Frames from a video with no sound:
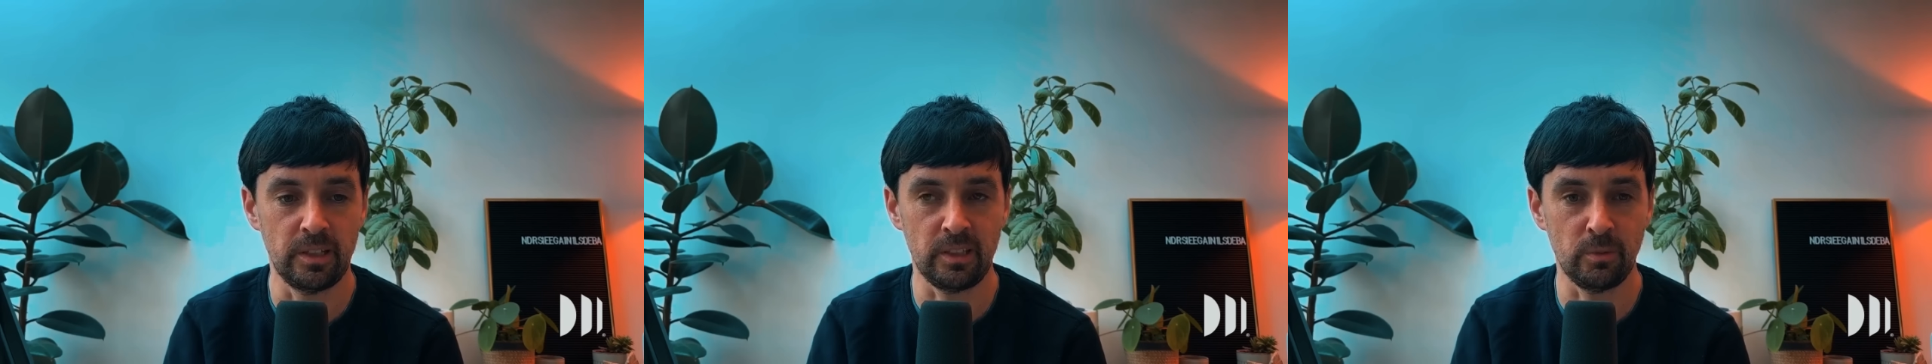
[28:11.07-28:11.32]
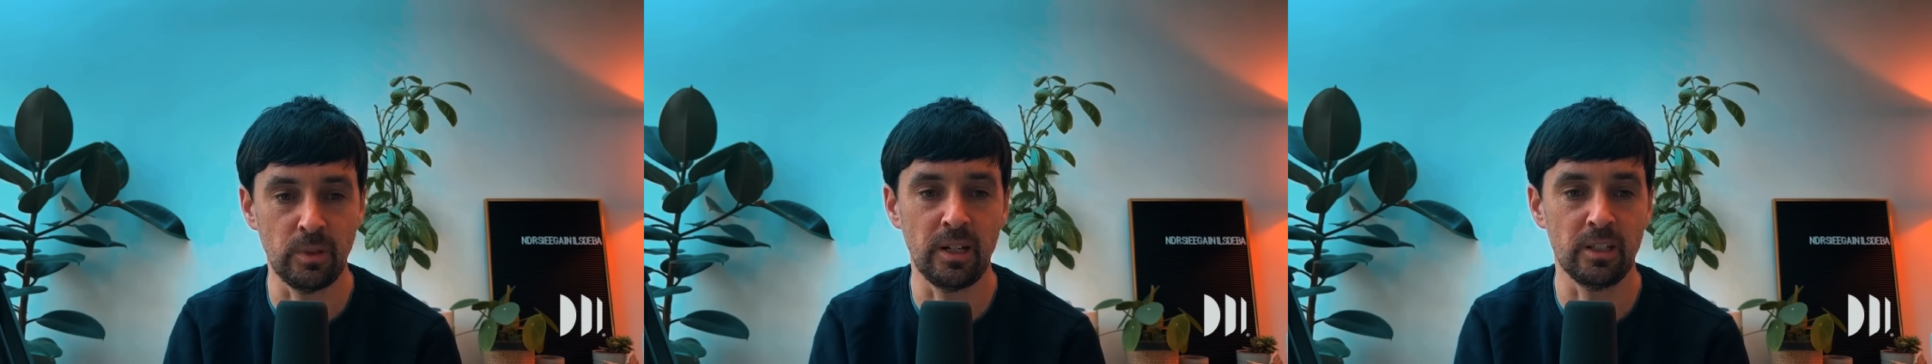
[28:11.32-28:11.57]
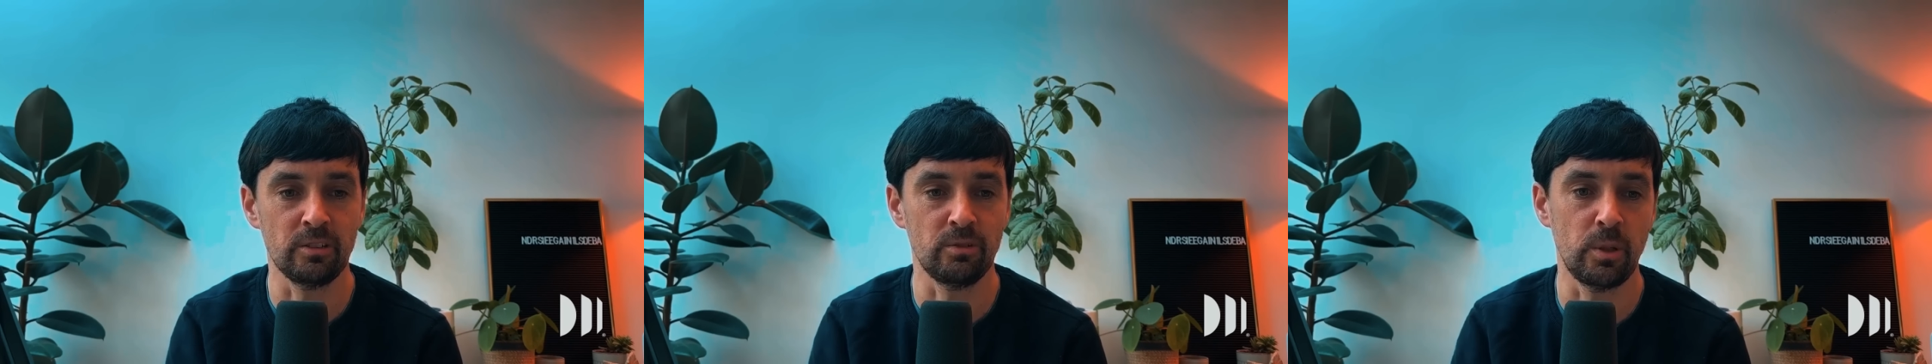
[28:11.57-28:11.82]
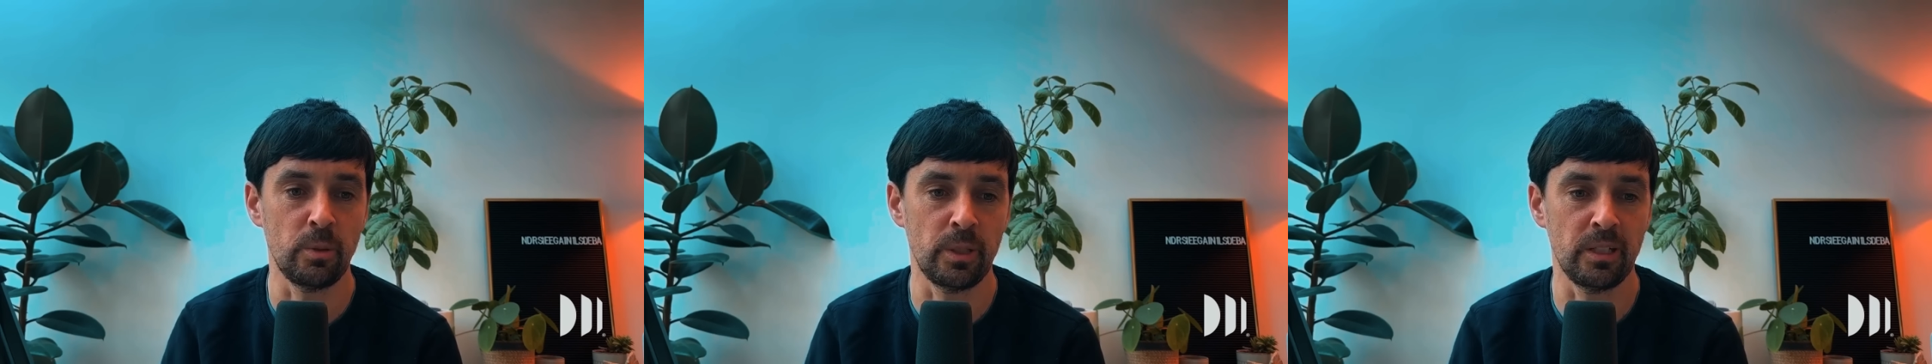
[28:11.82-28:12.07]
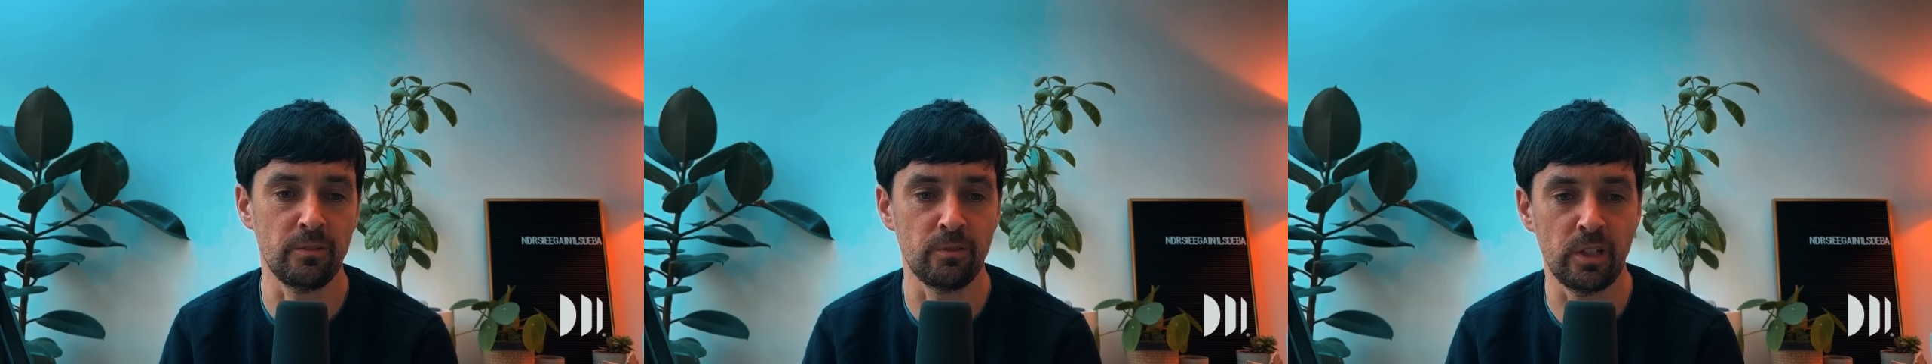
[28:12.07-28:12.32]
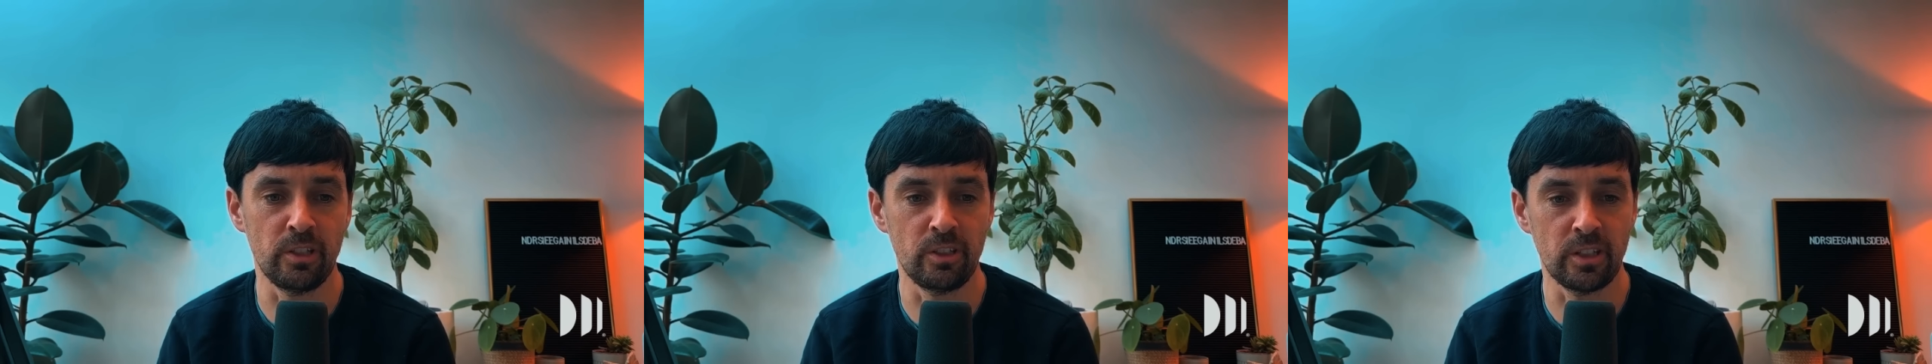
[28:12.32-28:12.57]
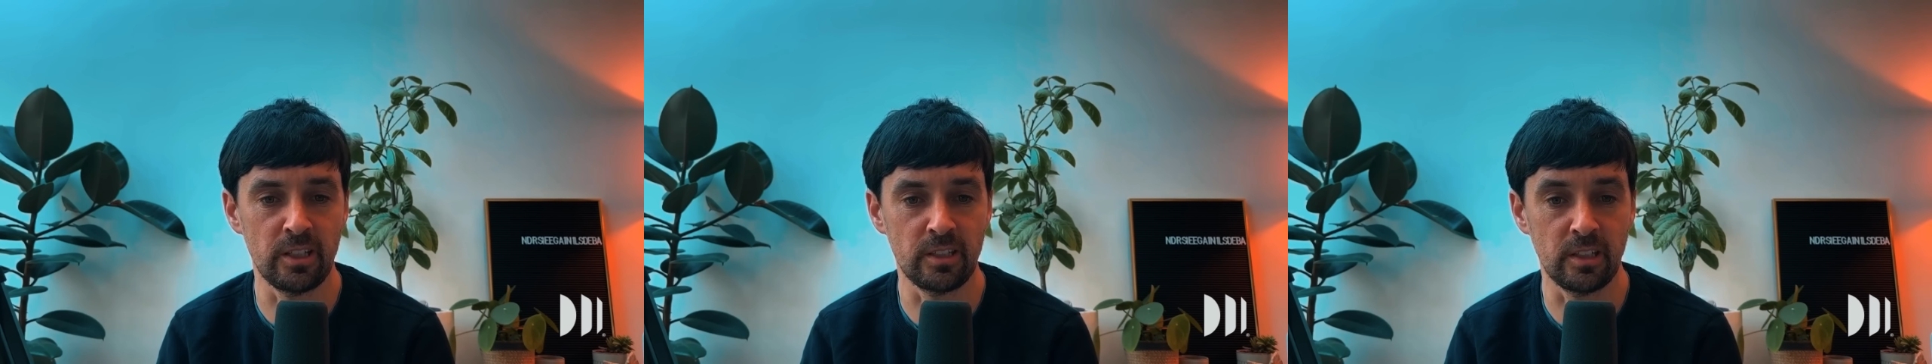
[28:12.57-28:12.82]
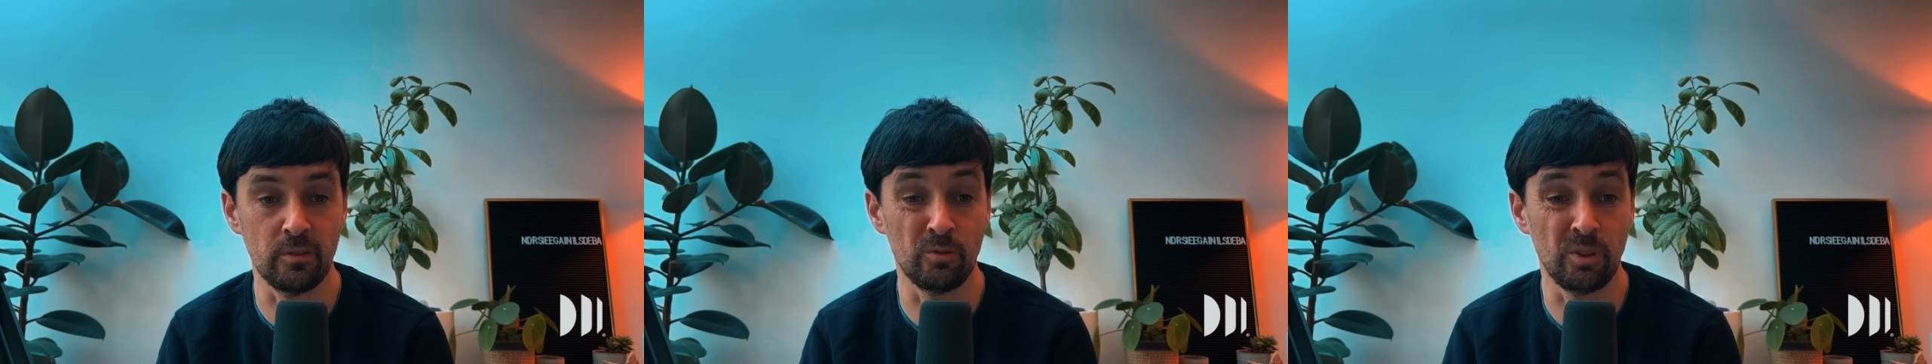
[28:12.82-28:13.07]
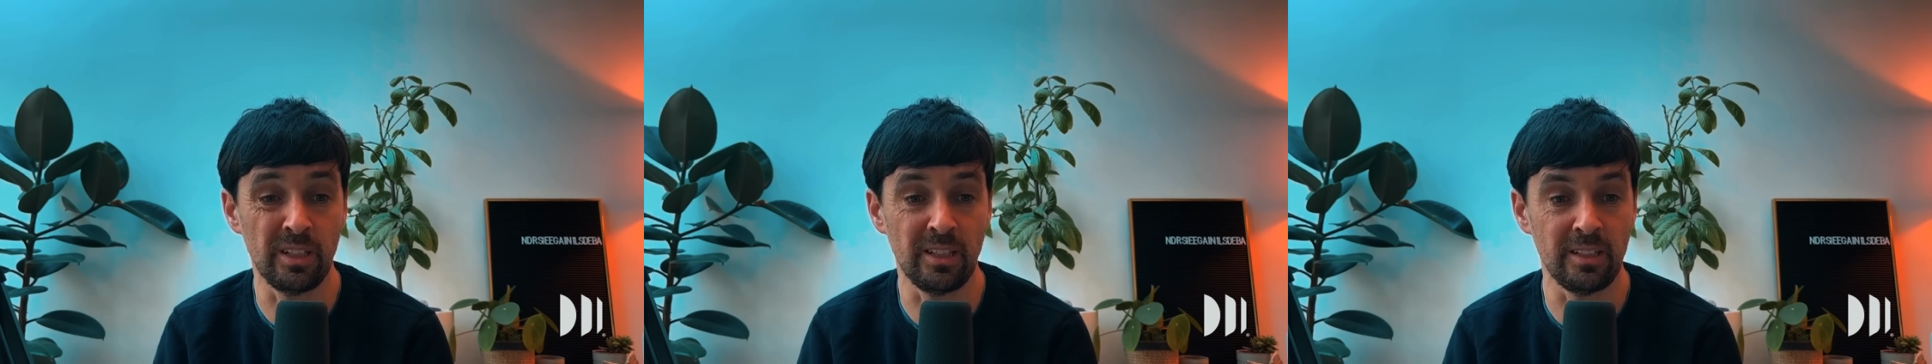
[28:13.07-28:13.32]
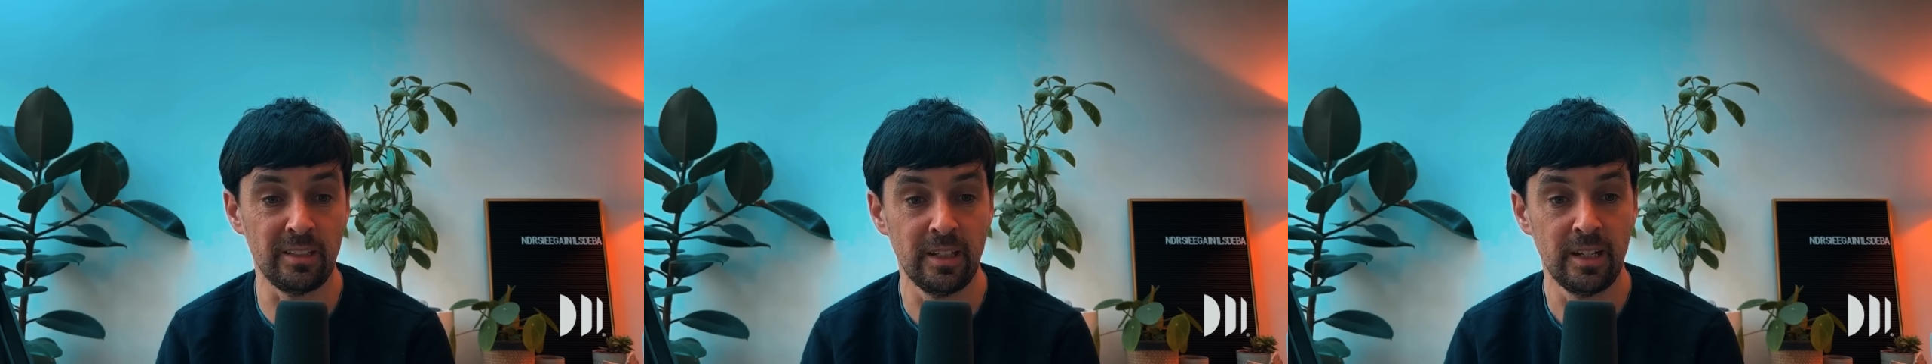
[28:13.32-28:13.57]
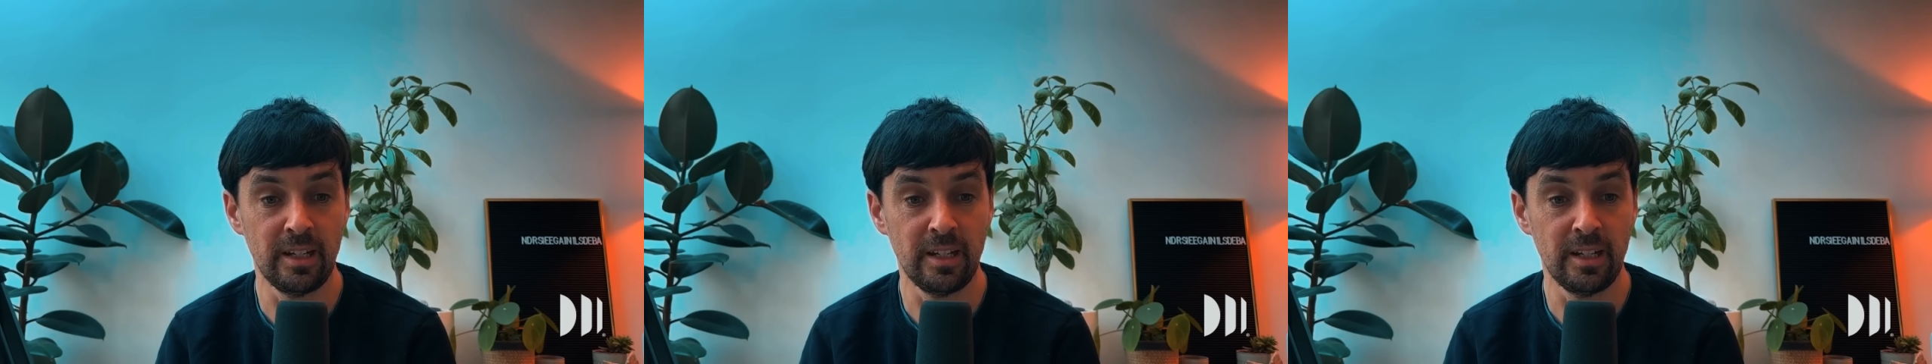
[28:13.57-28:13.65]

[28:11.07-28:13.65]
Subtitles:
you are growing a franchise that really